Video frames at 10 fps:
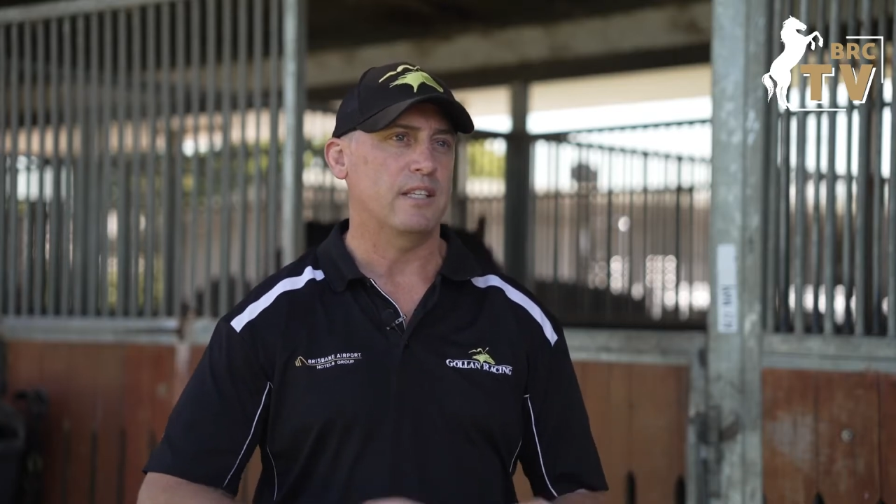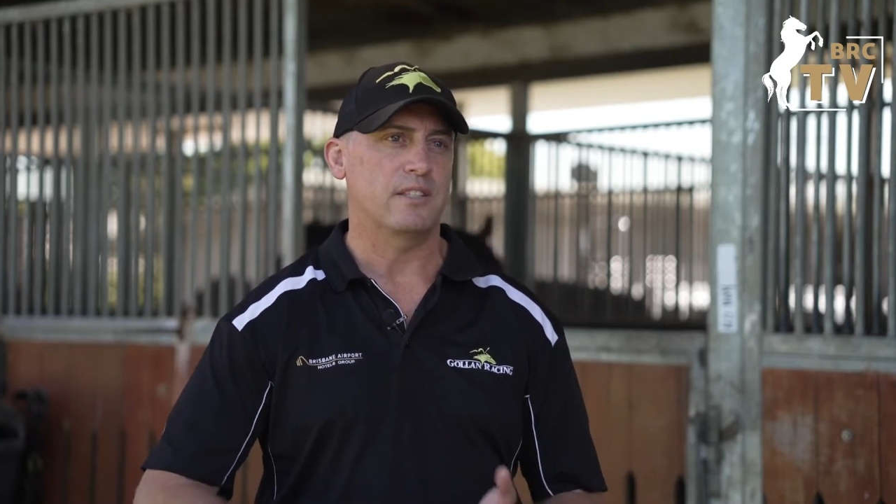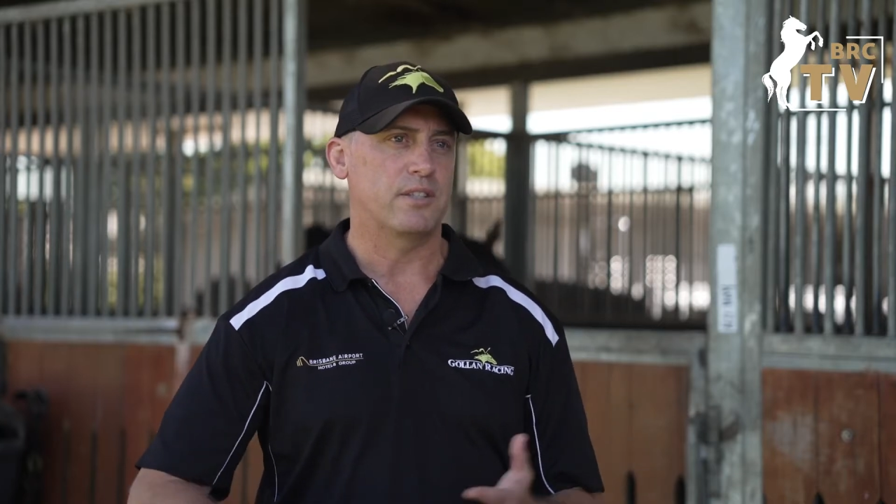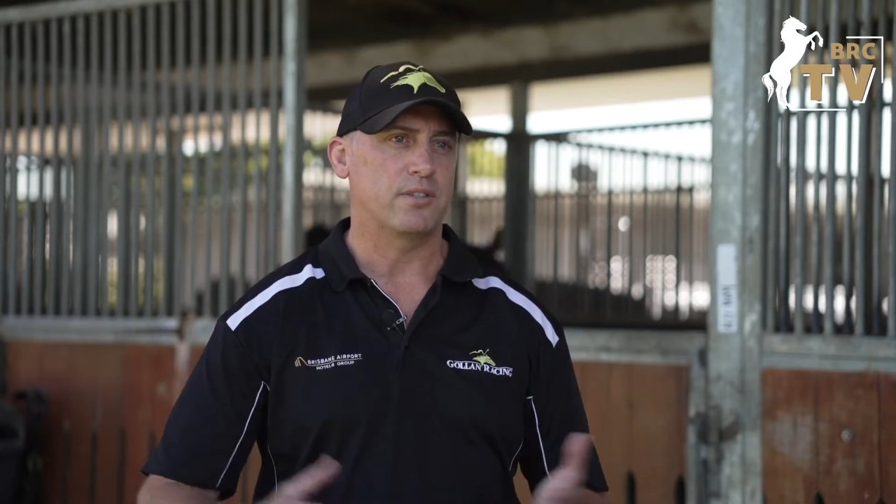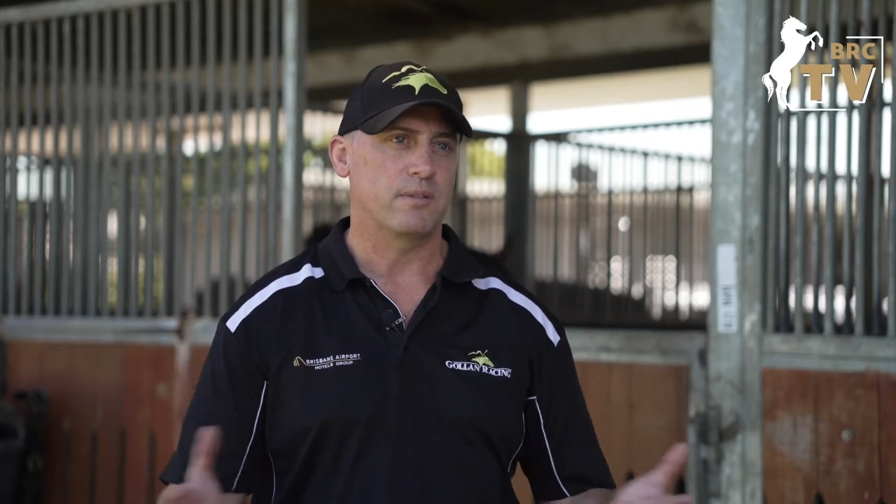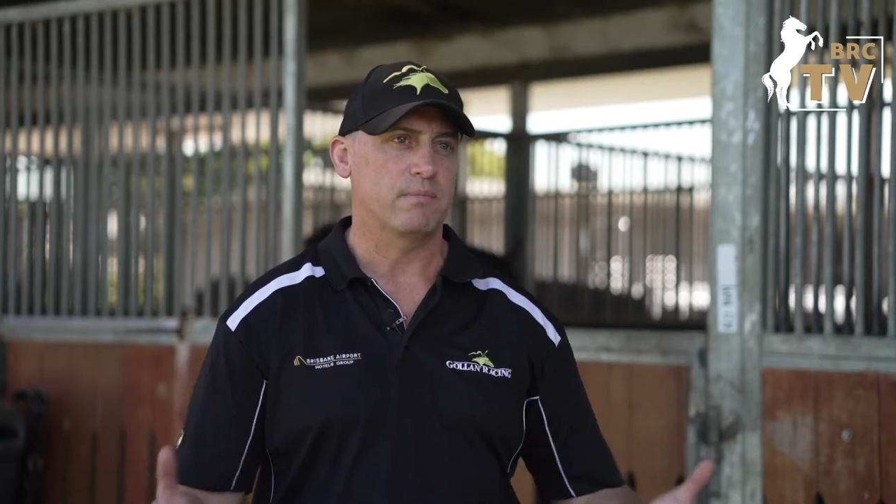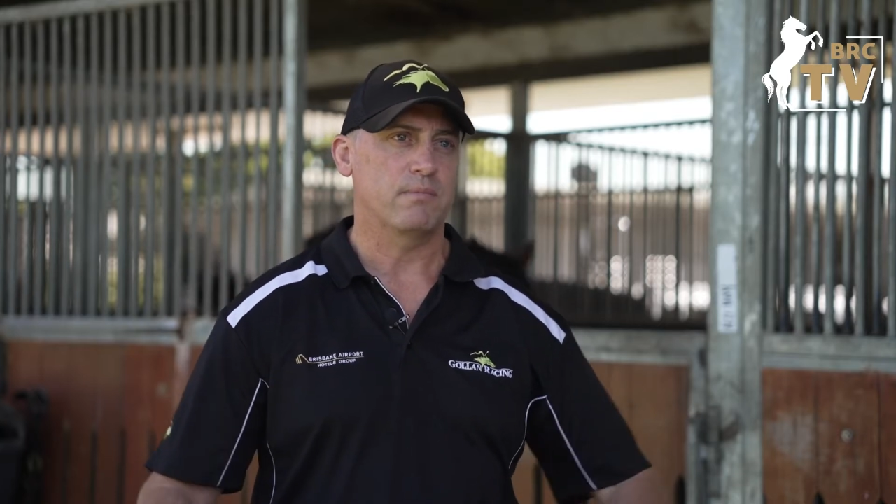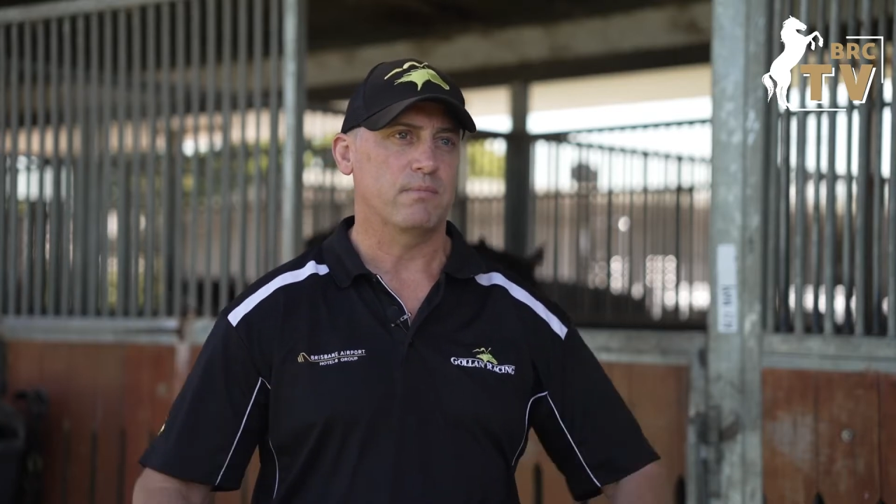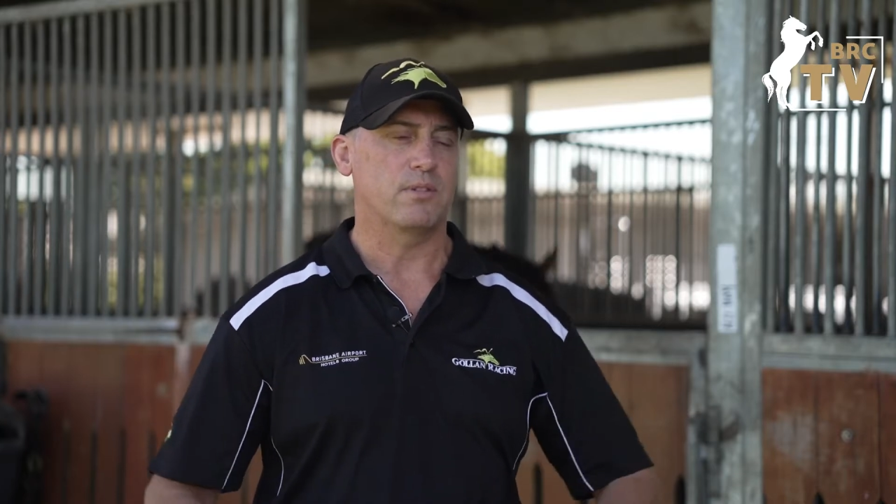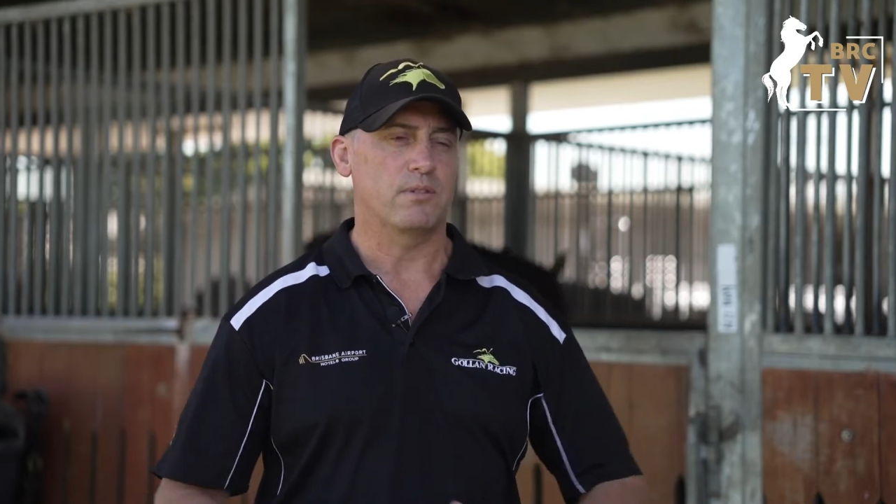etc.
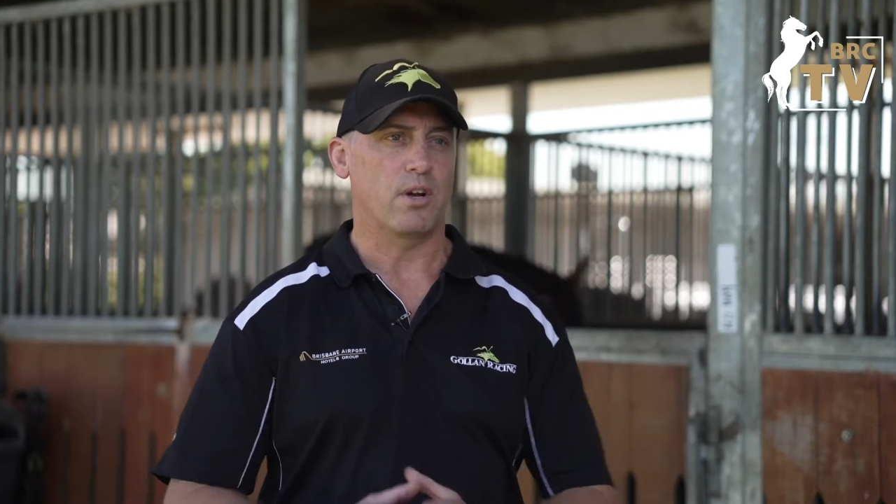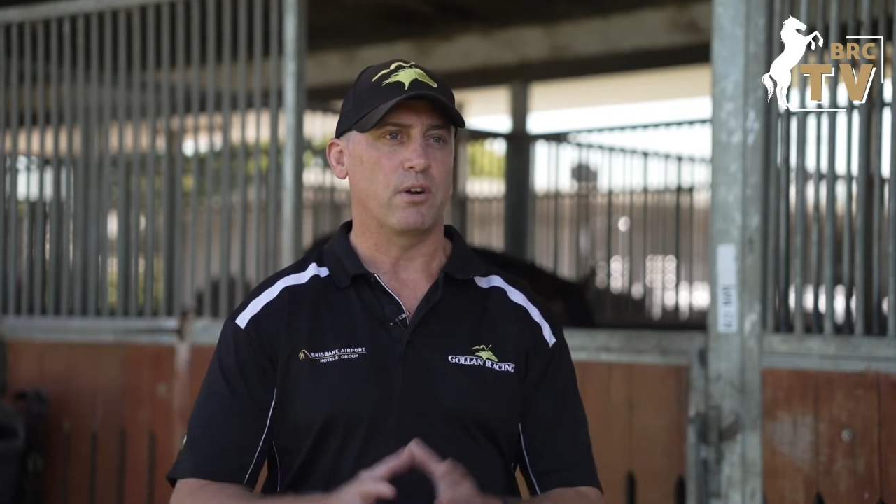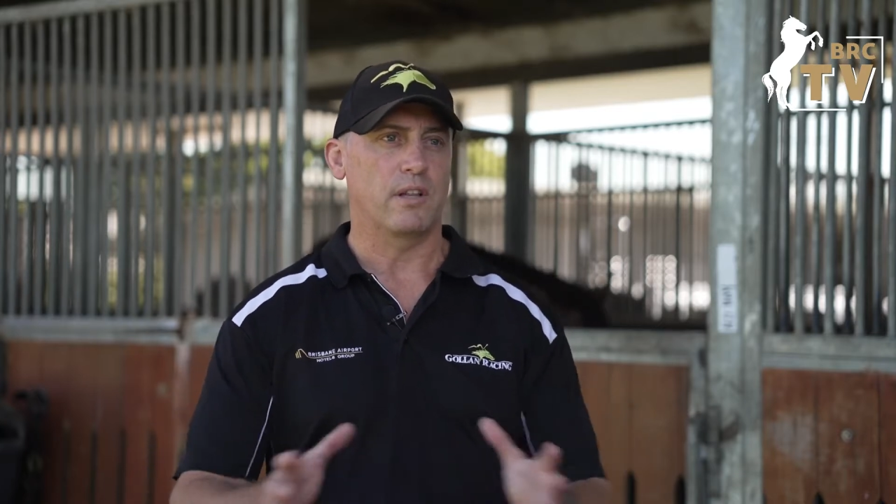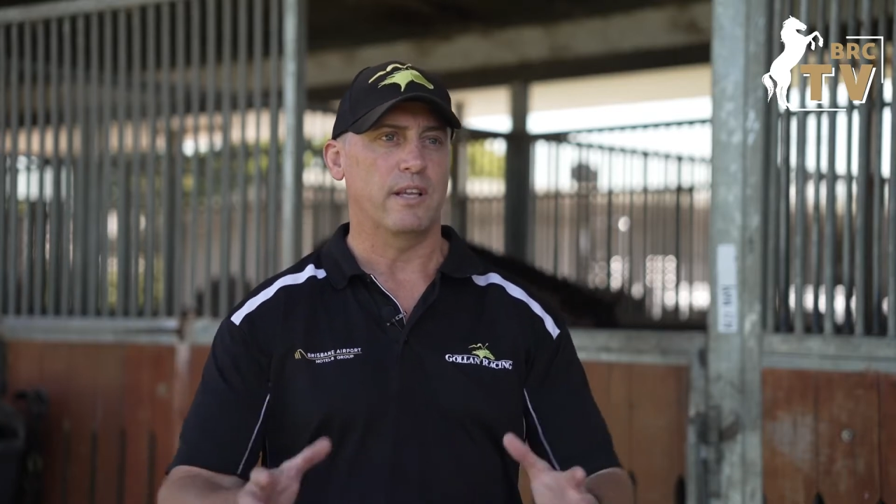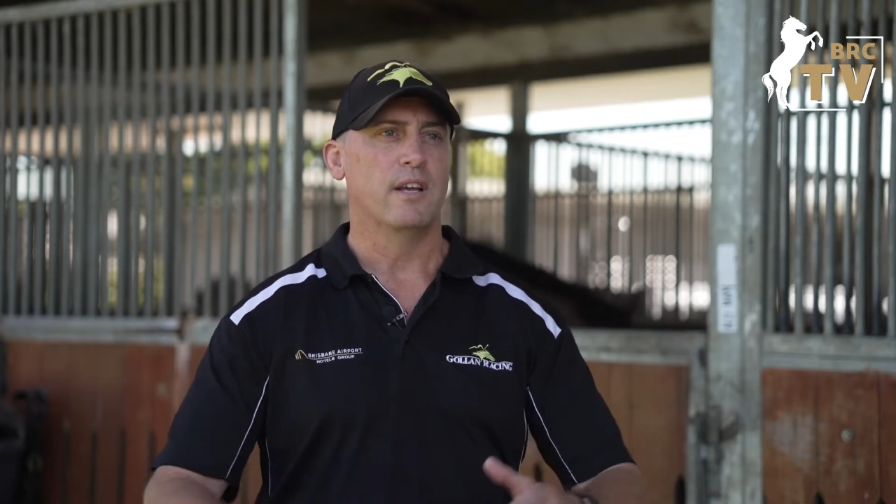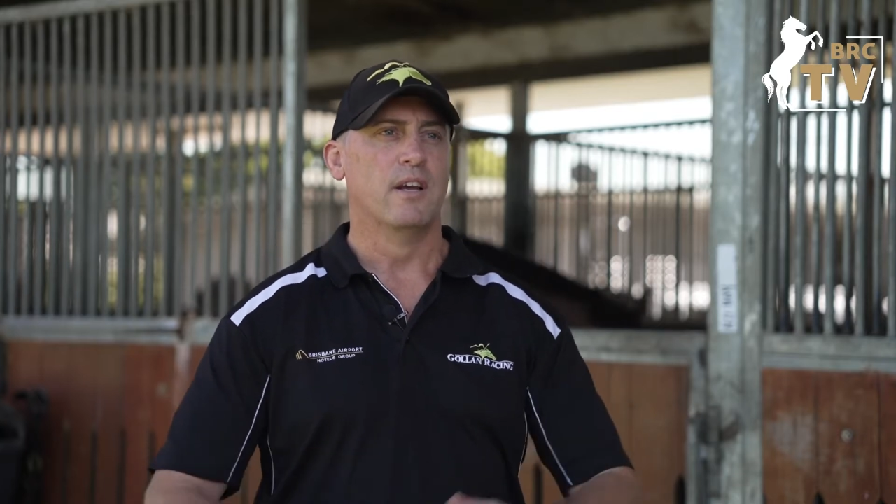Totally.